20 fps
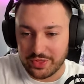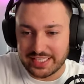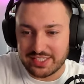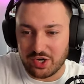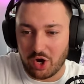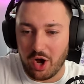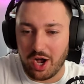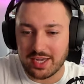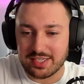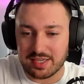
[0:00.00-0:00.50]
That's
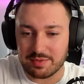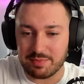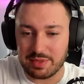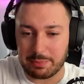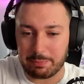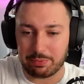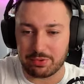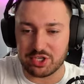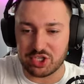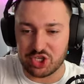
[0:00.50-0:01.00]
awesome.
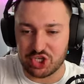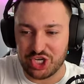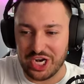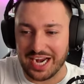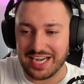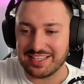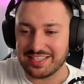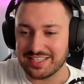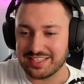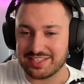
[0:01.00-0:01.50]
The
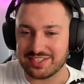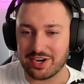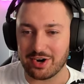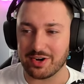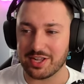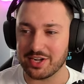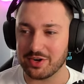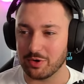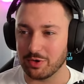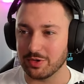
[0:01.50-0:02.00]
projected
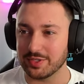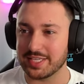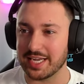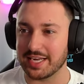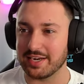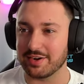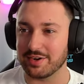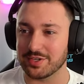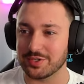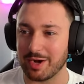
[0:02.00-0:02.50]
starting
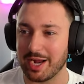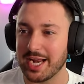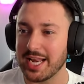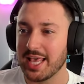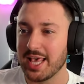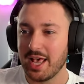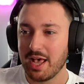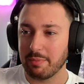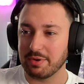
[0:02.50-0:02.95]
goaltenders, right?